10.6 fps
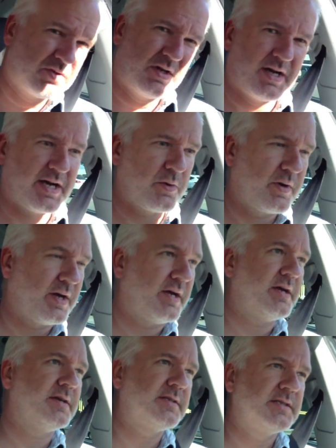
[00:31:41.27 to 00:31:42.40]
to the
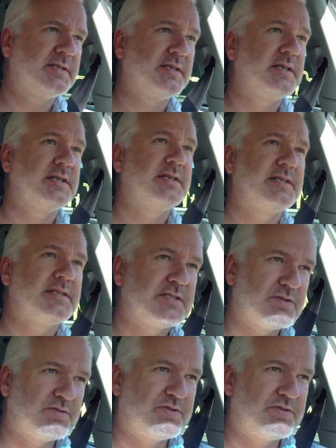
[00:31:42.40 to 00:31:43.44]
highway to